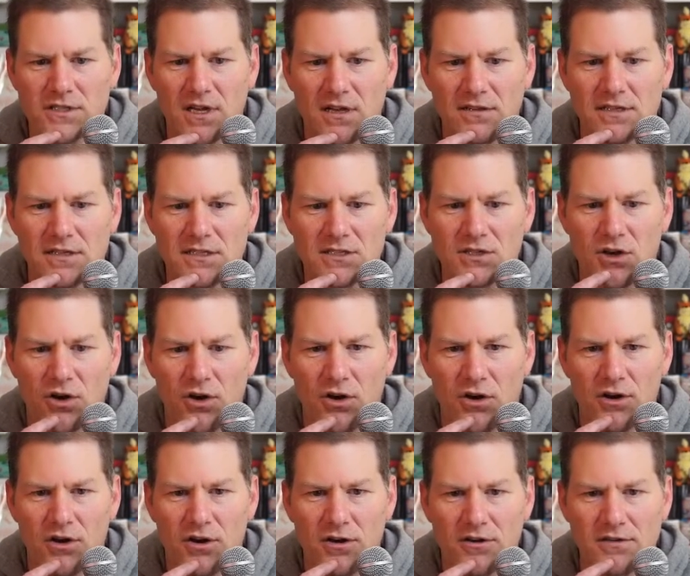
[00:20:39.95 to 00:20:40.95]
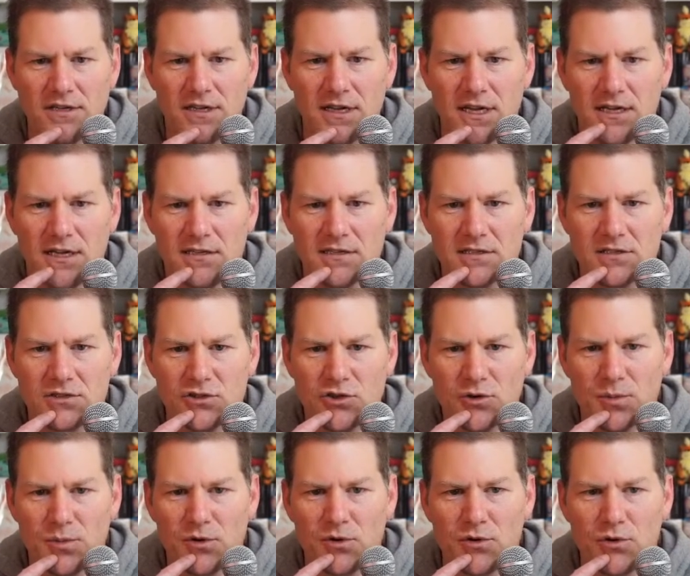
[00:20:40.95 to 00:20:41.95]
on this card.
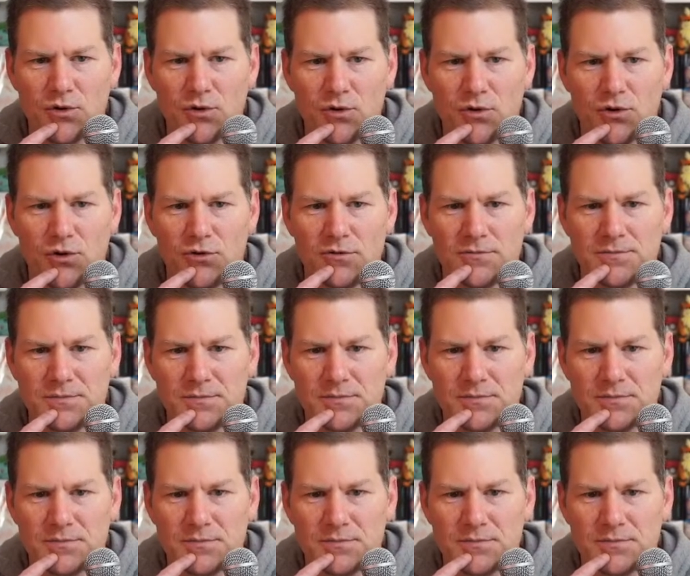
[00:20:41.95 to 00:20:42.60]
Super cool.